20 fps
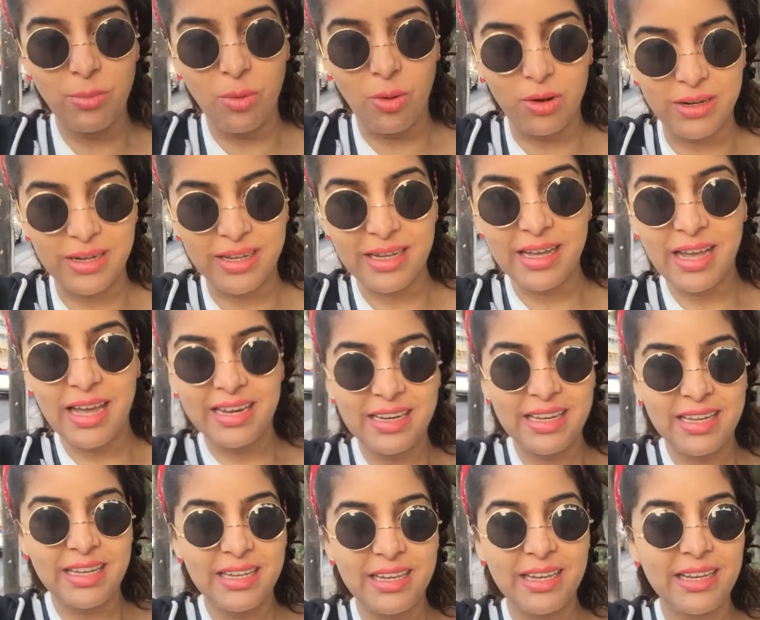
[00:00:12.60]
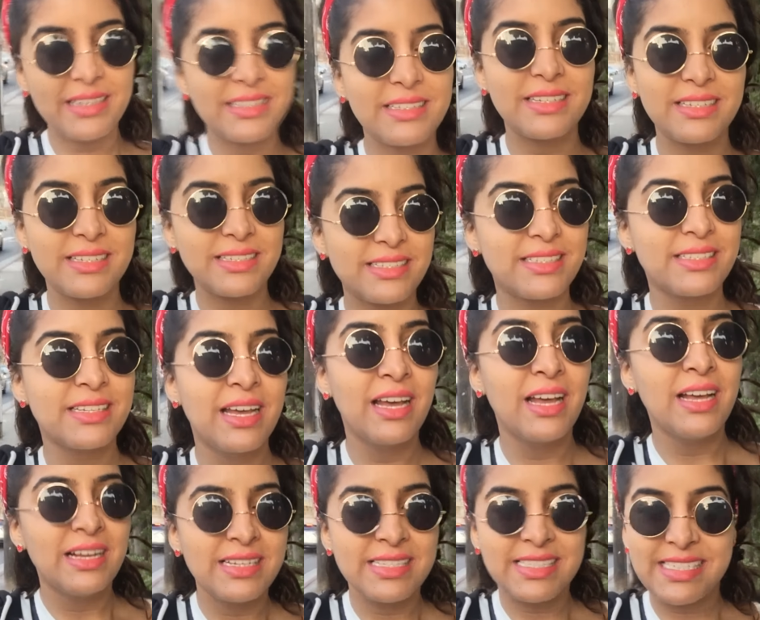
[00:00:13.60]
morning and here it is
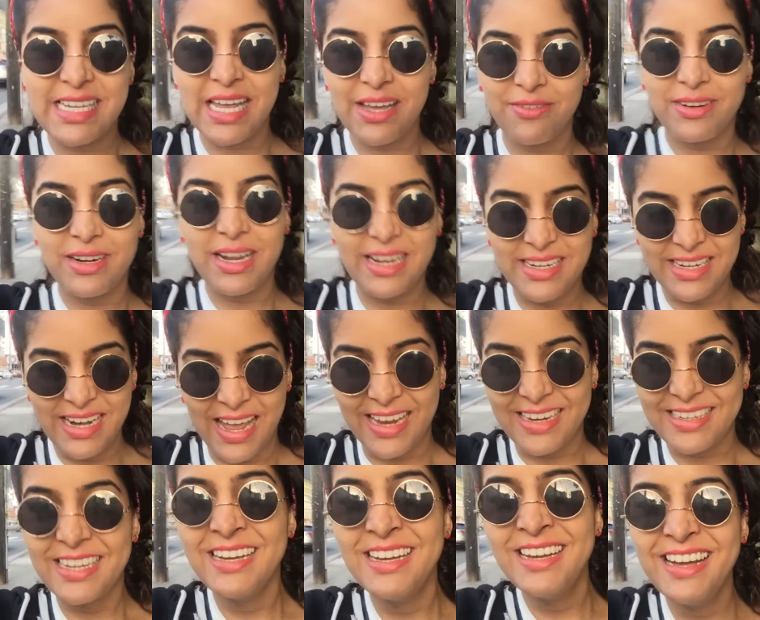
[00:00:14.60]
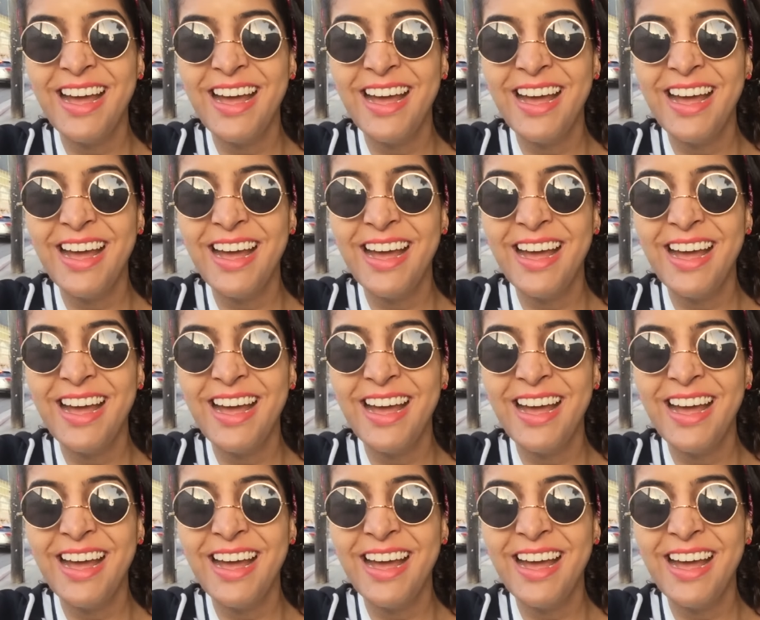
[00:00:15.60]
7 at night.